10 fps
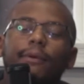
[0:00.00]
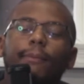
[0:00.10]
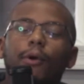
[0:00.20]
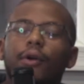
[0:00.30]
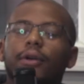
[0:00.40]

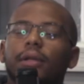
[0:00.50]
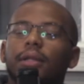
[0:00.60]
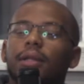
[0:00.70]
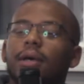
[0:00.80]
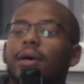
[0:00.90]
support
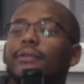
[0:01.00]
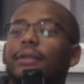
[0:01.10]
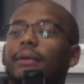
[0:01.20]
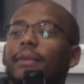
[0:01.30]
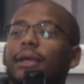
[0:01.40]
and love,
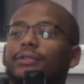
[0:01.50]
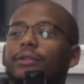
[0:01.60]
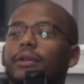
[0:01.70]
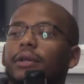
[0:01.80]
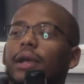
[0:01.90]
like make sure
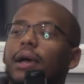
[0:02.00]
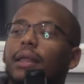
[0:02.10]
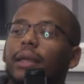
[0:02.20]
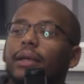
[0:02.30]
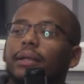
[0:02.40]
you're kind
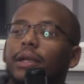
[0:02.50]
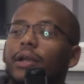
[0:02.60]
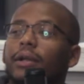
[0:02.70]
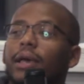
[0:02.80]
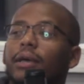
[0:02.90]
of like
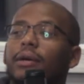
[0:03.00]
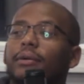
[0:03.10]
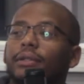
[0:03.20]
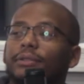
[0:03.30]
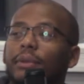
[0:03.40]
clearing that
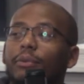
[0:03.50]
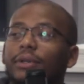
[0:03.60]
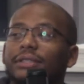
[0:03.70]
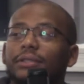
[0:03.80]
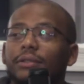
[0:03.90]
up because people
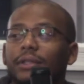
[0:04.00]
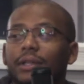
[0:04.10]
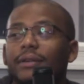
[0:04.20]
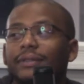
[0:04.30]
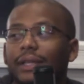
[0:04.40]
can still
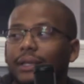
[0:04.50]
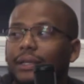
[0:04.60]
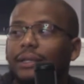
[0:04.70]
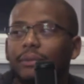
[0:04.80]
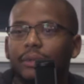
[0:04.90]
love their
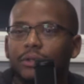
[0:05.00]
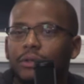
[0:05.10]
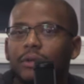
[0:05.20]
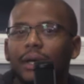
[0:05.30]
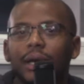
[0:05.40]
kid, but you
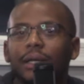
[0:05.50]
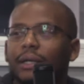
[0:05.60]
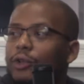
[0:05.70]
don't got.